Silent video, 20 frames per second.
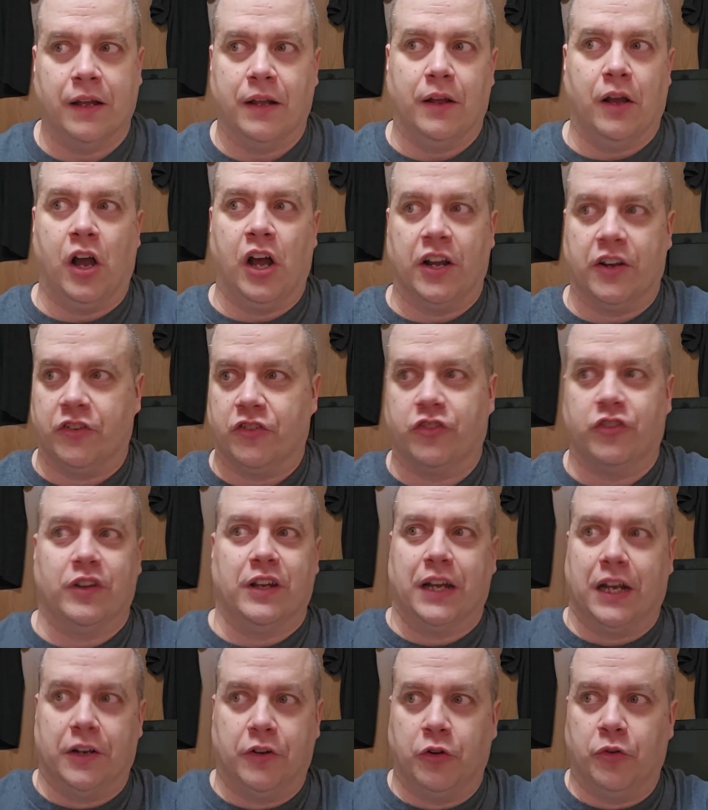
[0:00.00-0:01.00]

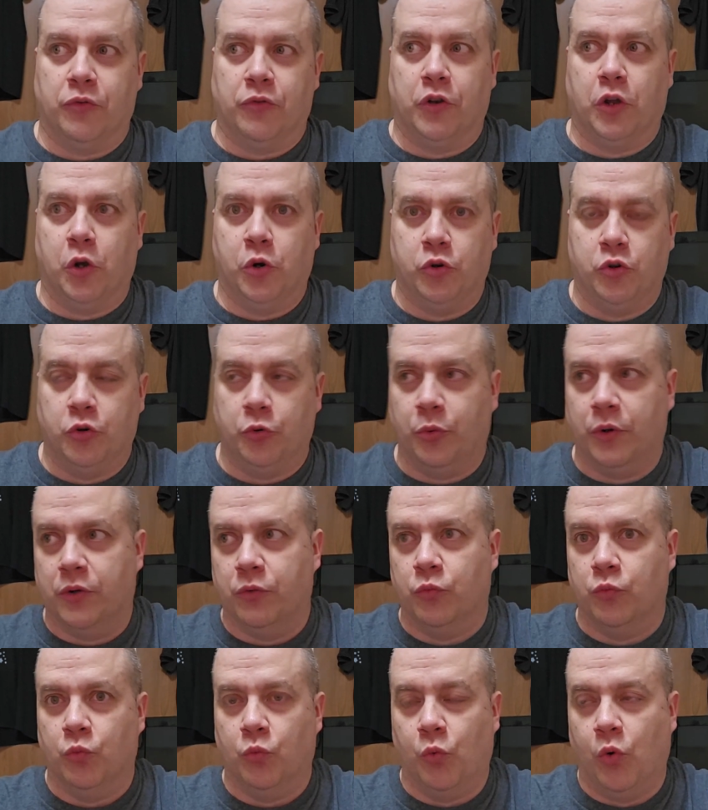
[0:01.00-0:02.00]
Honestly, I don't know who
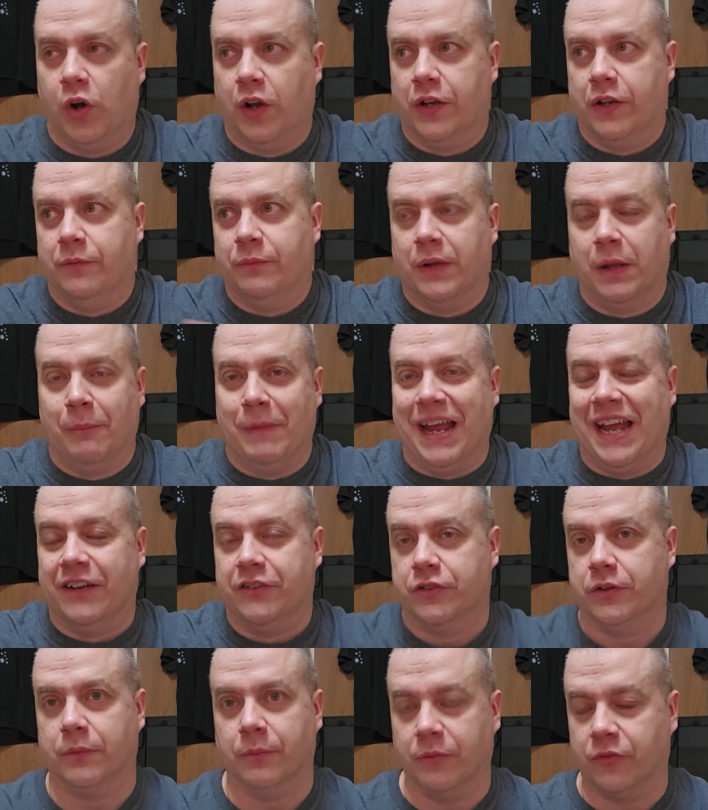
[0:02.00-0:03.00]
wouldn't want to
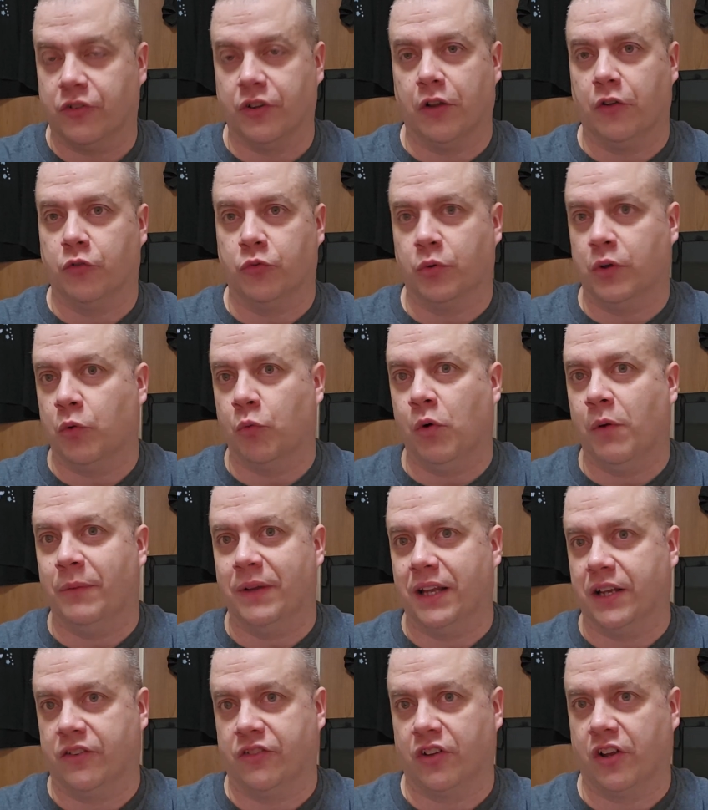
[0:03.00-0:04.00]
imagine themselves with a woman
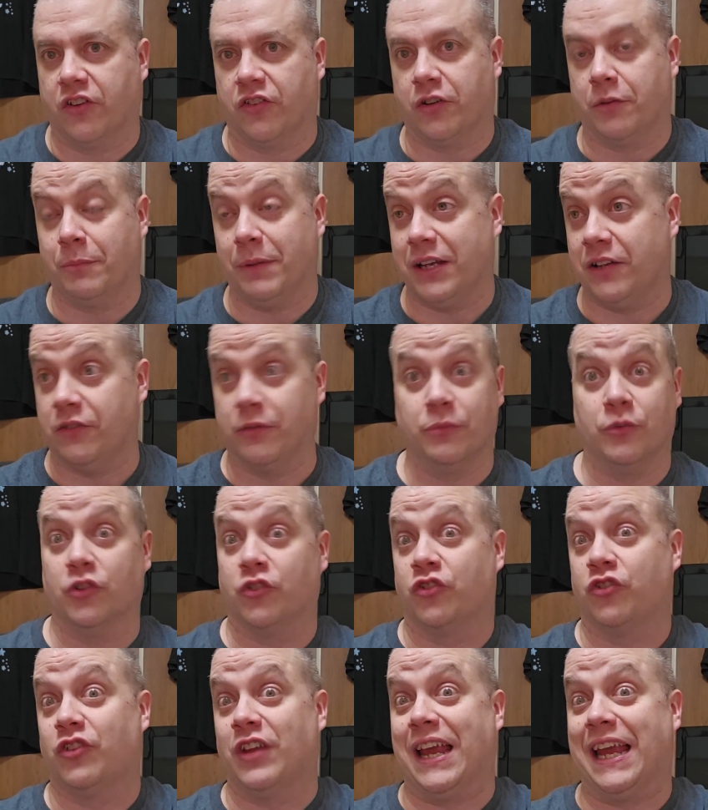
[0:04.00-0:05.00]
like Zazie Beetz. I'm
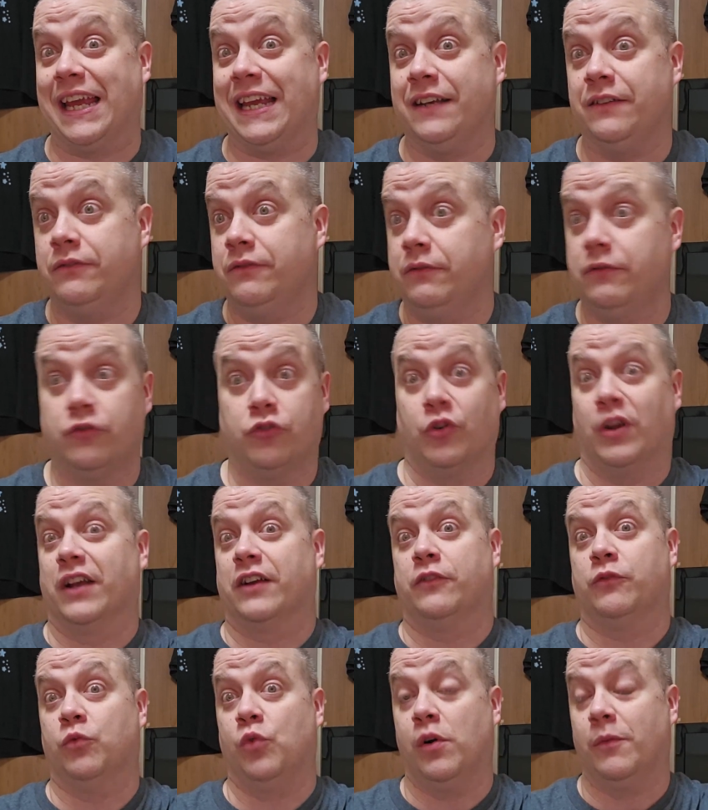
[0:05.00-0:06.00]
just saying,
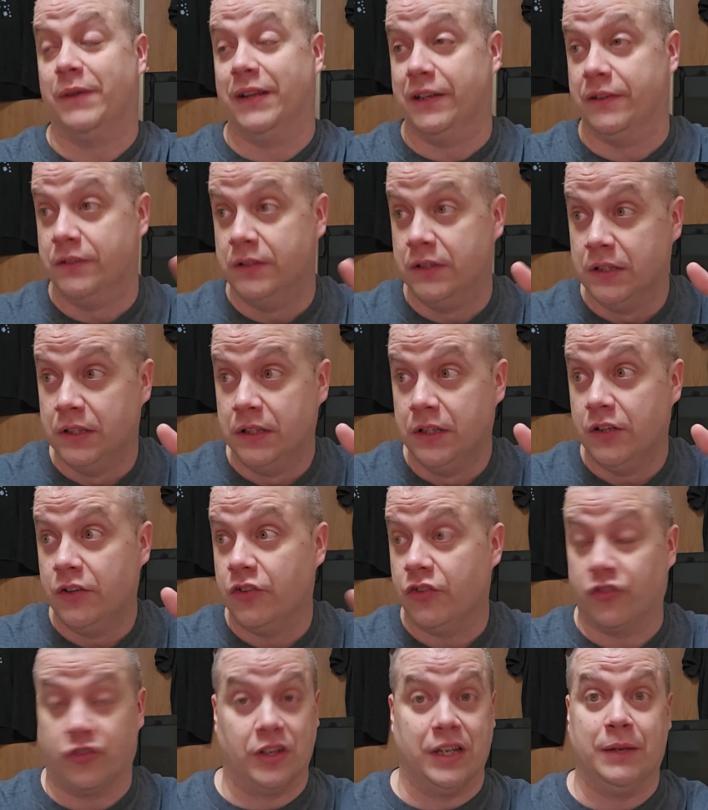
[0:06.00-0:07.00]
attractive woman,
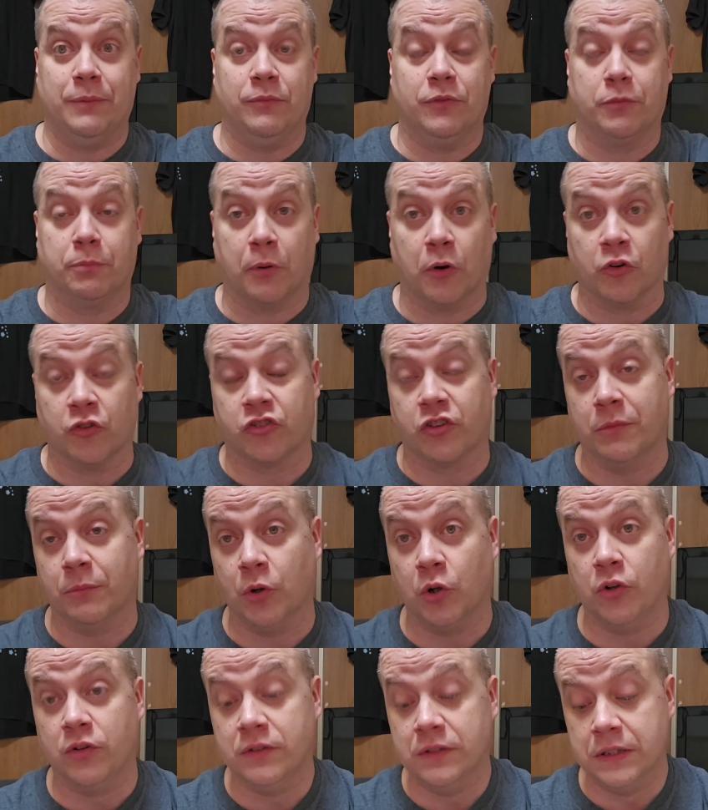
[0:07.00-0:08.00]
seems
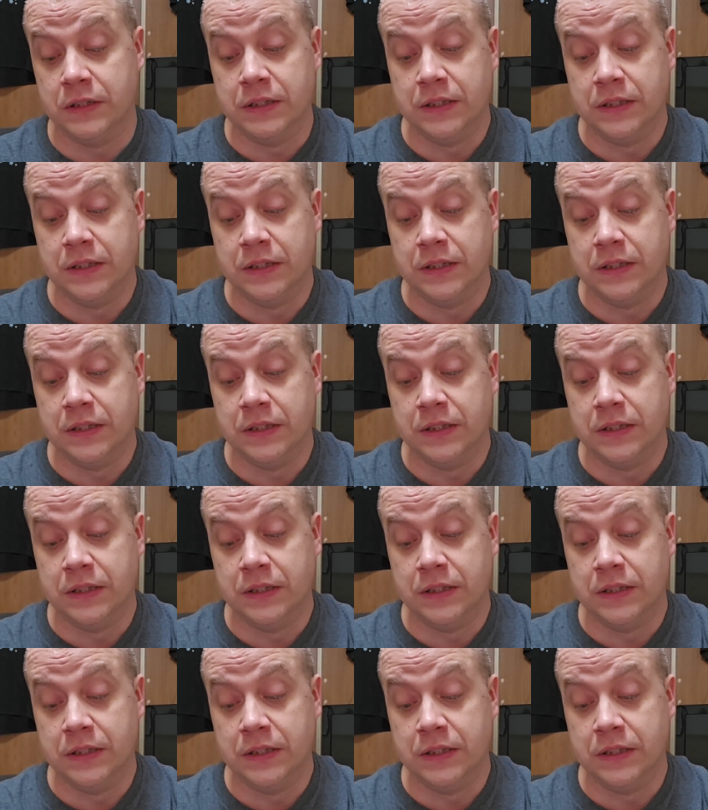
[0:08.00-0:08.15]
personable.